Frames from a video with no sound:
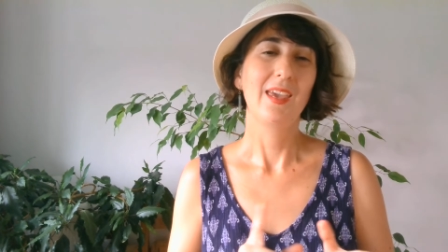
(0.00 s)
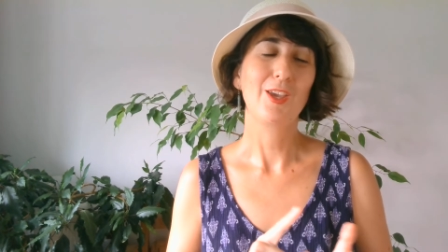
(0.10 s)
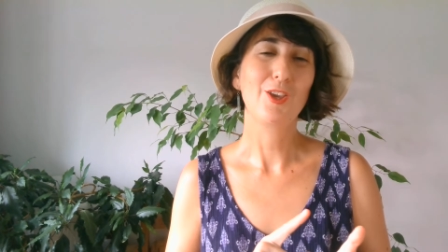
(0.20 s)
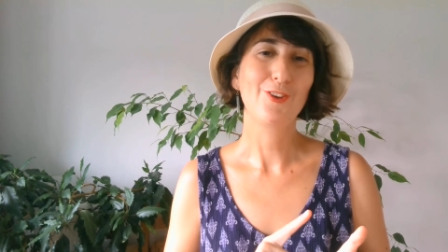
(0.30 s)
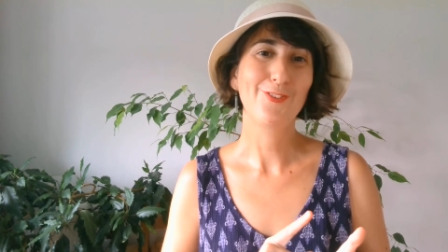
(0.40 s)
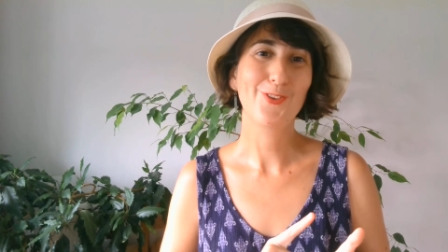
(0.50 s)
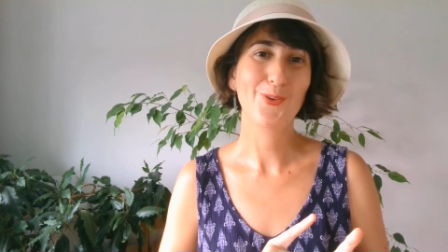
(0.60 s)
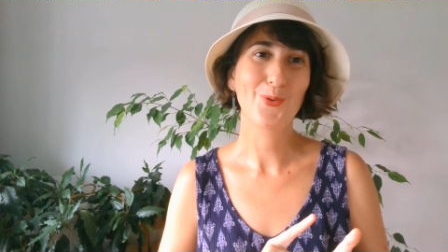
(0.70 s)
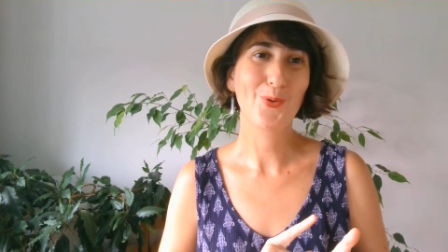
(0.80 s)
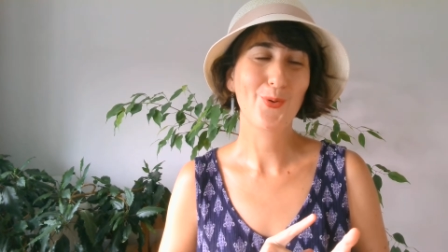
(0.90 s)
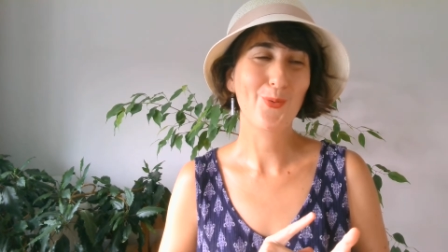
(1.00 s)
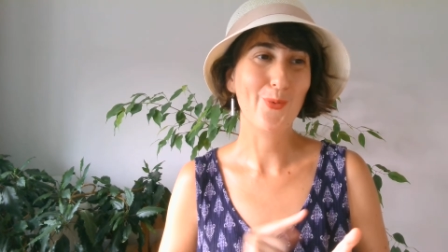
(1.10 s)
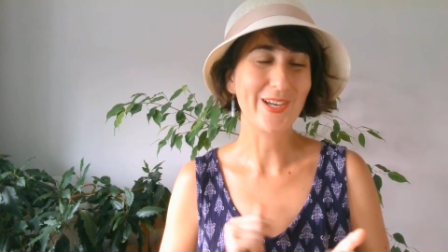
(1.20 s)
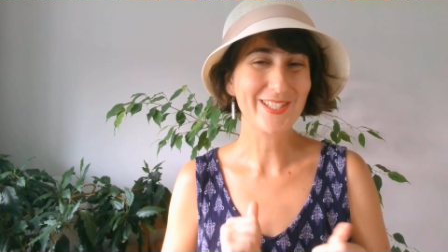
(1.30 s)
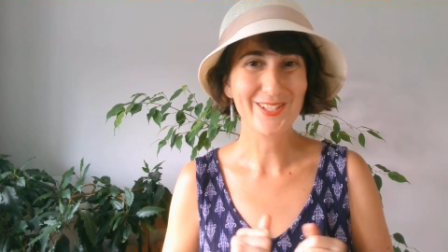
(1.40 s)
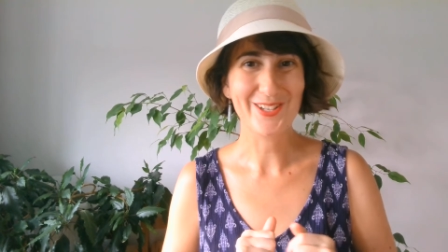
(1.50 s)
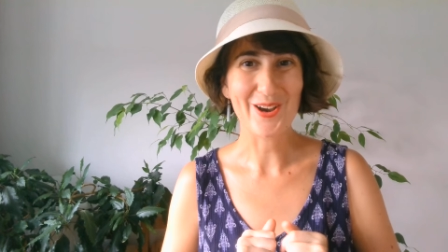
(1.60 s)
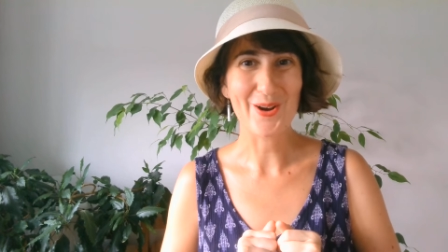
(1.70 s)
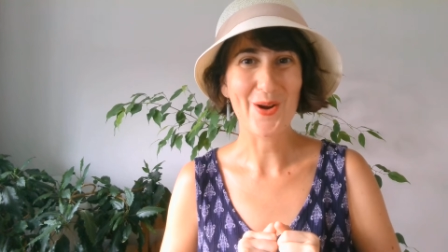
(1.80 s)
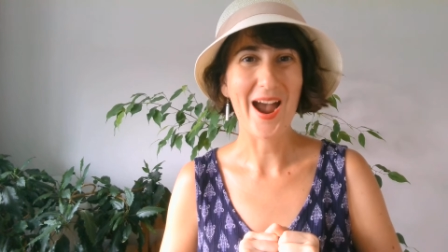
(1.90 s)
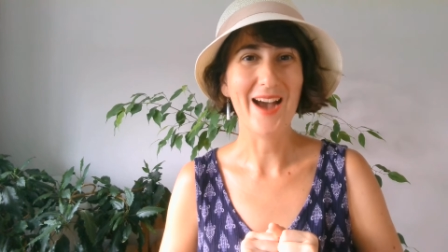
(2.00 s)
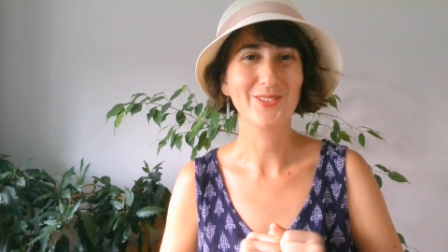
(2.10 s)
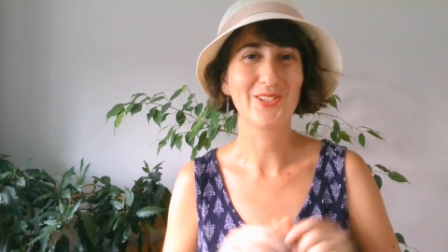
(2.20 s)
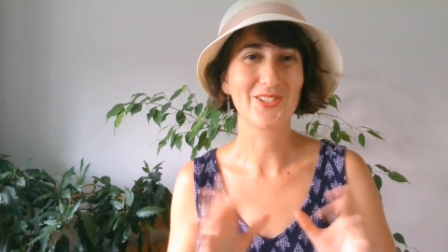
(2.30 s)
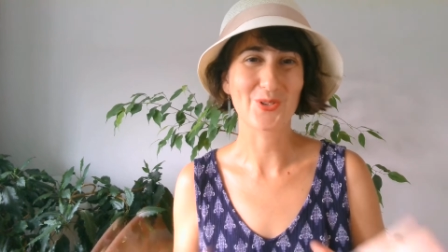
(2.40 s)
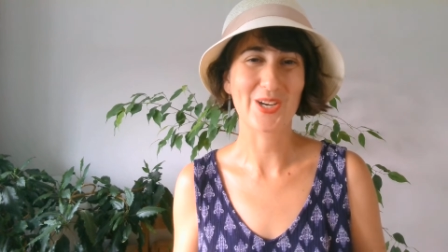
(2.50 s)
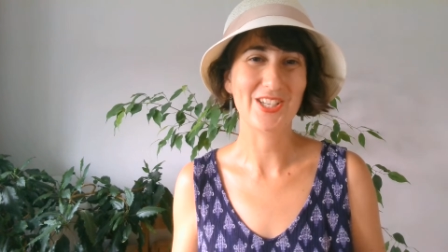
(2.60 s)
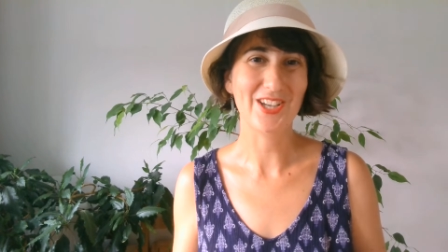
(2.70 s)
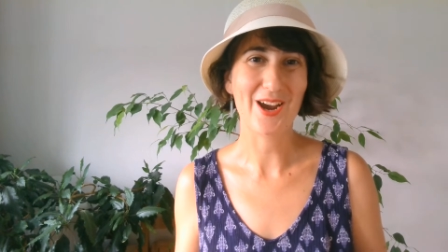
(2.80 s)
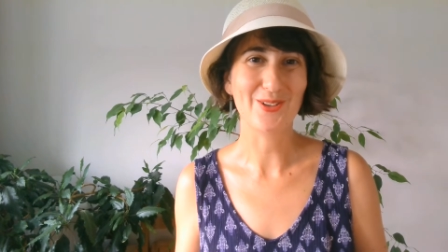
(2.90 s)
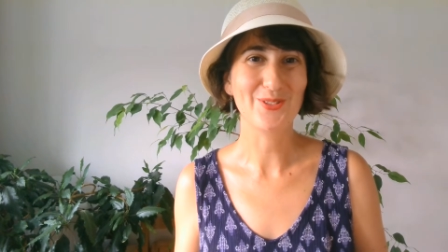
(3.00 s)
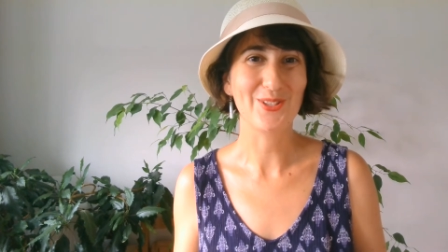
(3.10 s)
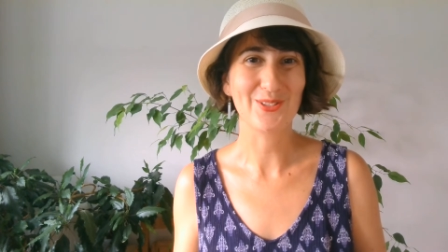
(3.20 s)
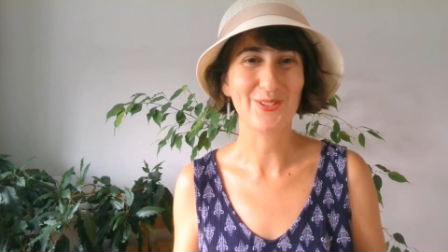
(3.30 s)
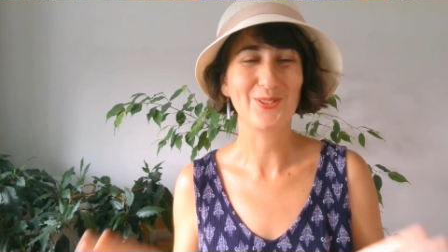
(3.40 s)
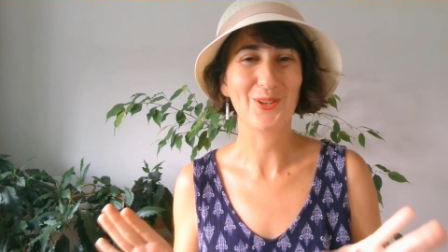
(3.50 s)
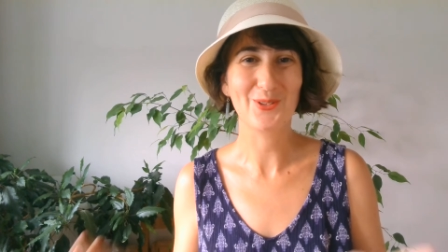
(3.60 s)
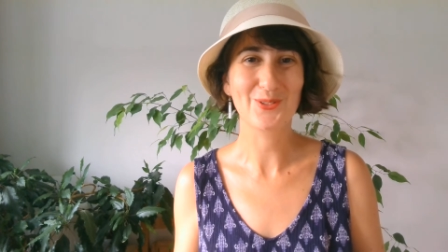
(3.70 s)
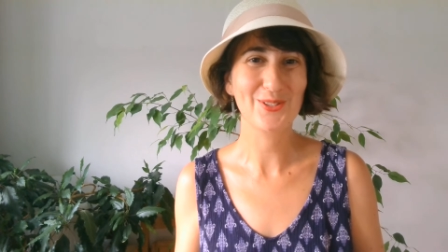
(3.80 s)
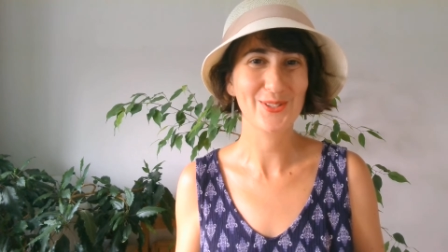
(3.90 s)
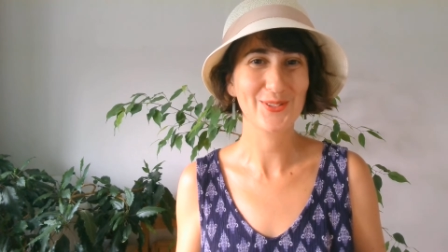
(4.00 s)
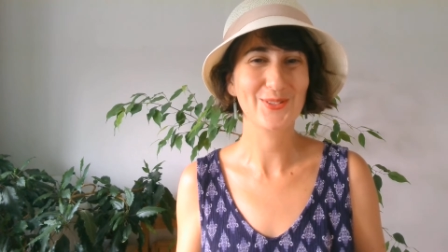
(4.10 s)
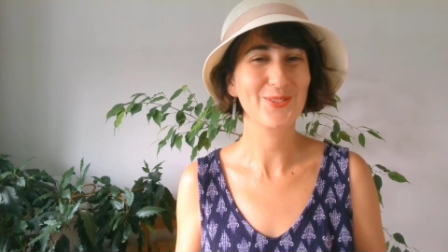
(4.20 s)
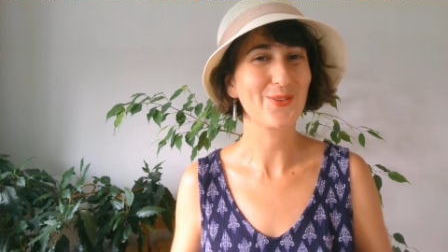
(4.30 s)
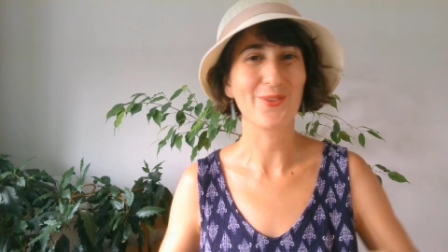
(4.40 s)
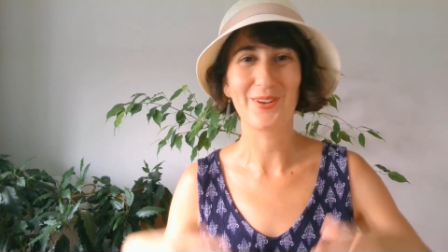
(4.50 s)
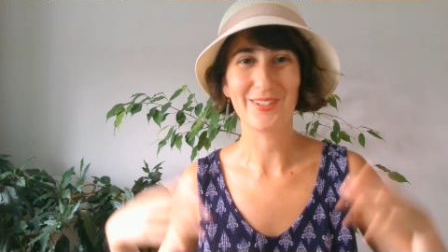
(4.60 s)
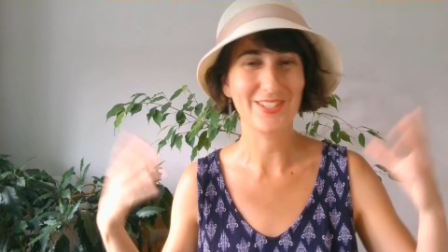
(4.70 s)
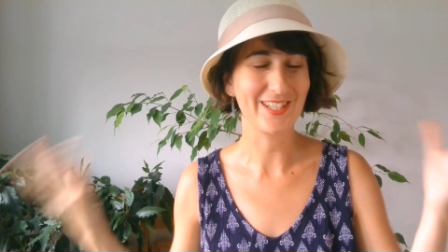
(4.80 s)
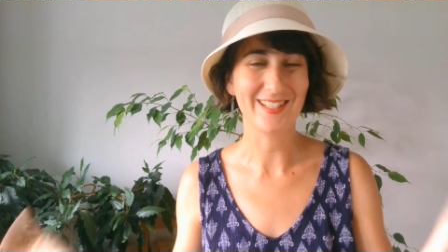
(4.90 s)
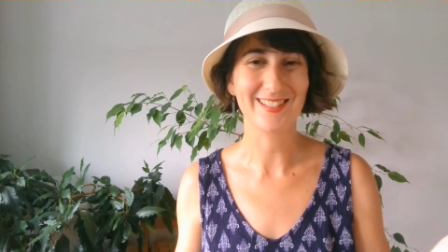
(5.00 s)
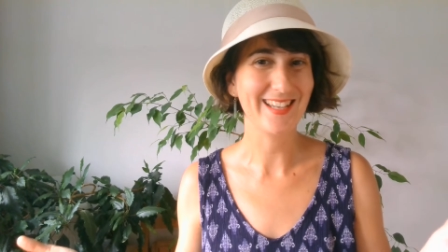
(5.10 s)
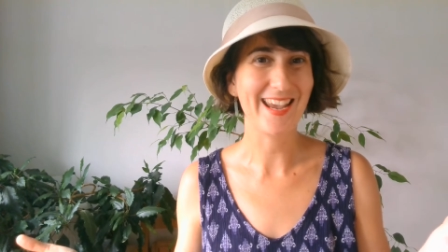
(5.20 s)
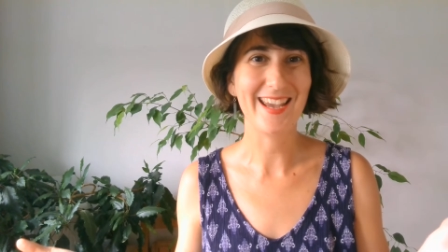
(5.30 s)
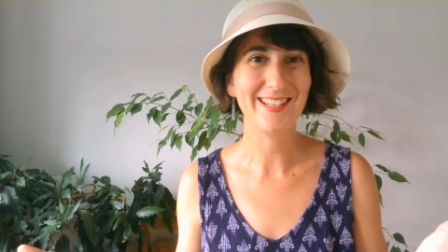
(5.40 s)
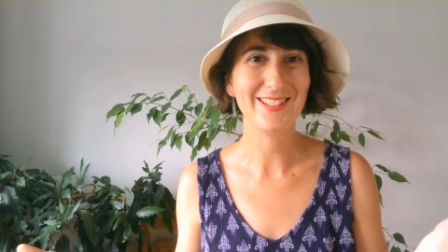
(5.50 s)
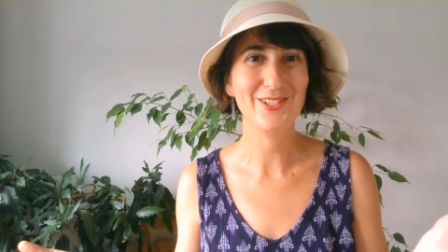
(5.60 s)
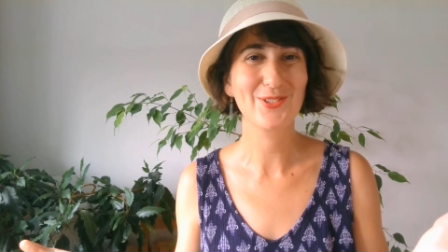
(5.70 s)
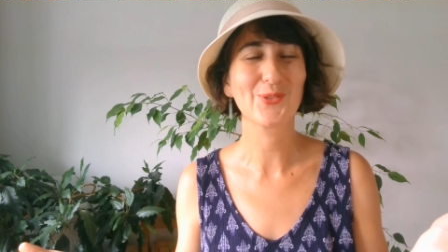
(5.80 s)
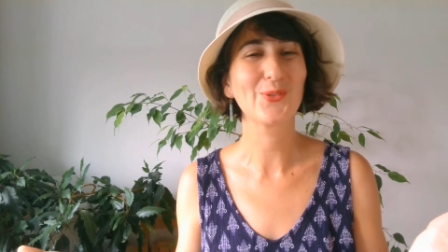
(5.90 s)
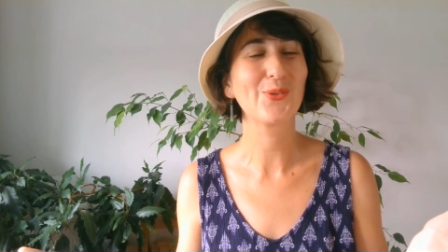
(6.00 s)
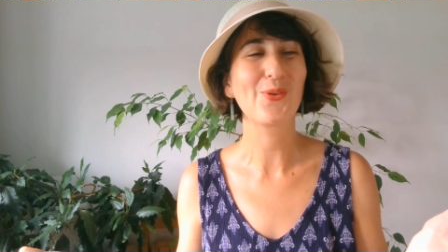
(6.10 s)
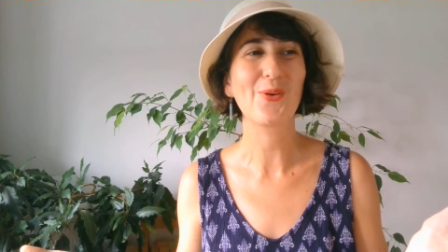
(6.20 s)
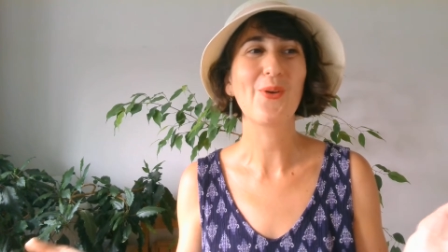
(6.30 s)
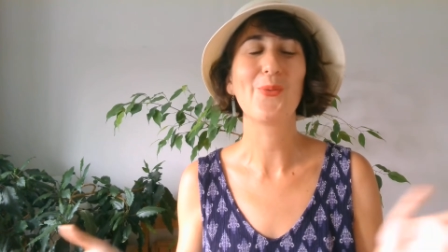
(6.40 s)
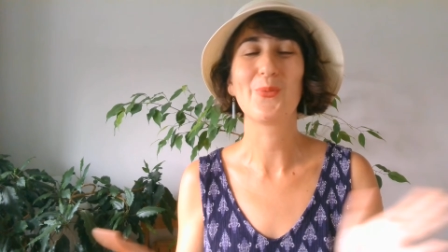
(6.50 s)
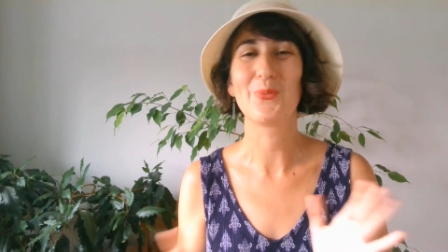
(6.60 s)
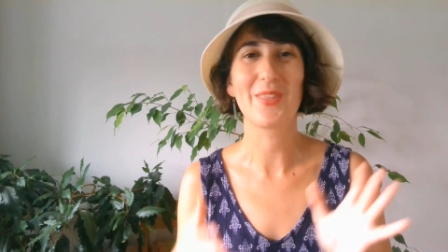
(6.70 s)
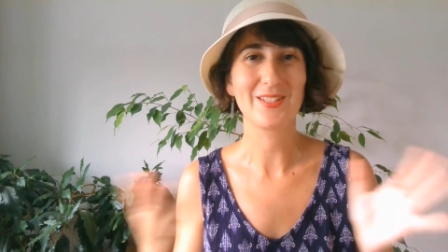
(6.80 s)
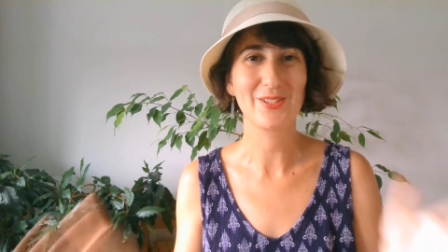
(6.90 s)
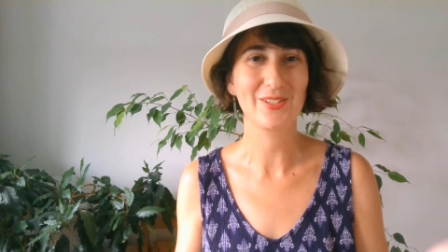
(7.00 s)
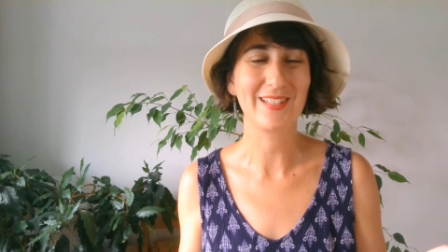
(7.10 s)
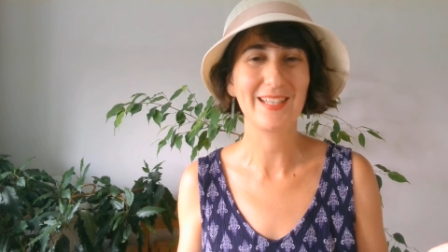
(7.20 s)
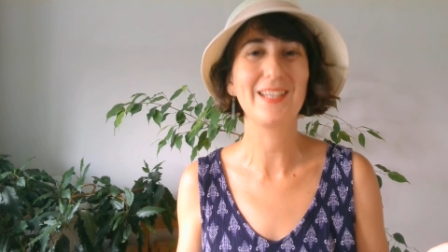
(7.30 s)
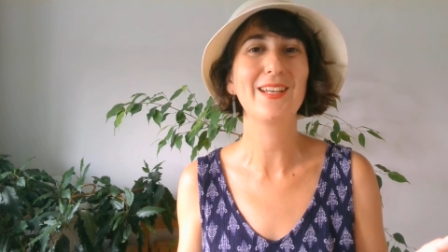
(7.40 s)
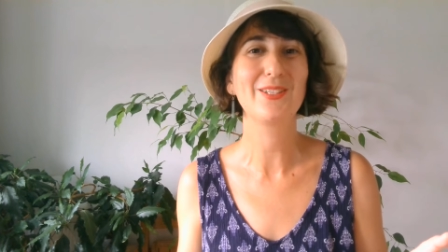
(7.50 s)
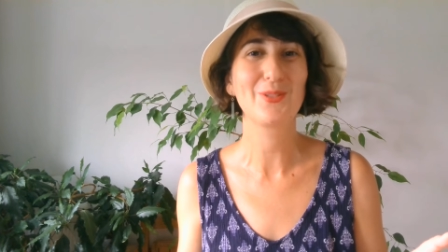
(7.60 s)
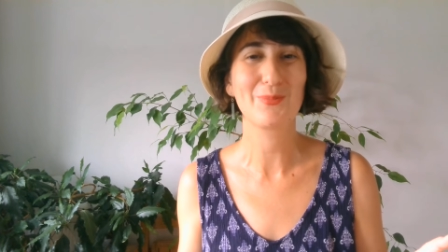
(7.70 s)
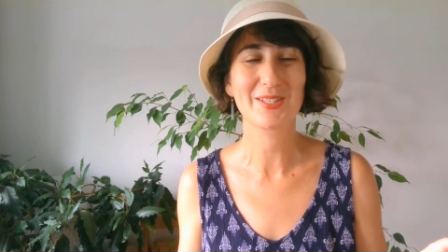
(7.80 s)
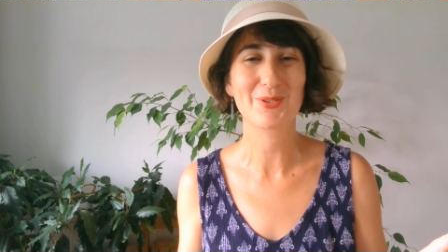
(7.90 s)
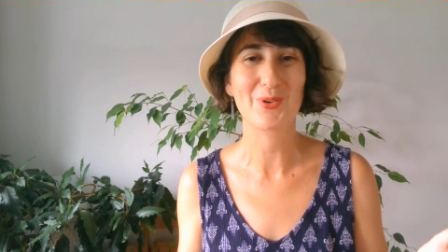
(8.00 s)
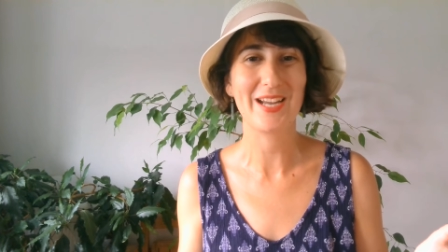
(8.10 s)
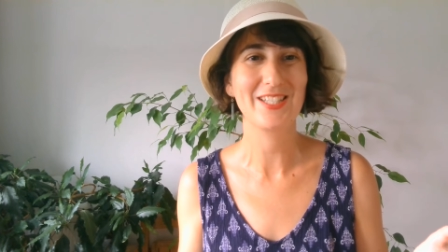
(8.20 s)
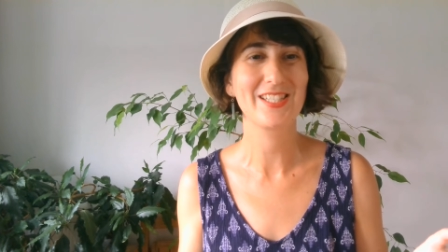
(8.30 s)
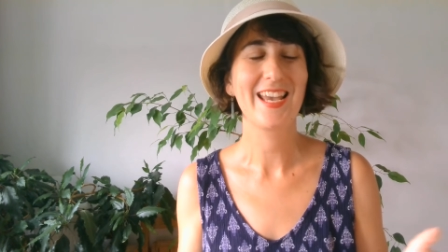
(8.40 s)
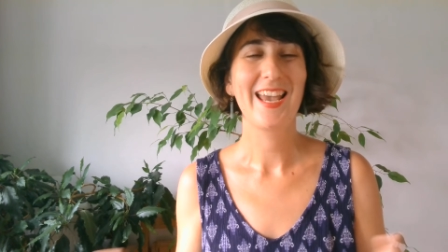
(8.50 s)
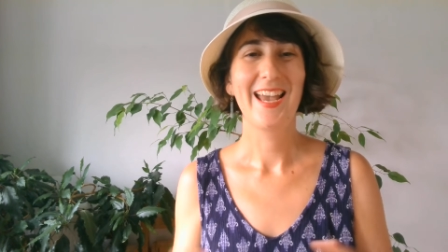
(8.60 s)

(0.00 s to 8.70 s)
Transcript: if you want to know how to stretch out your new shoes or just any shoe that needed to be stretched,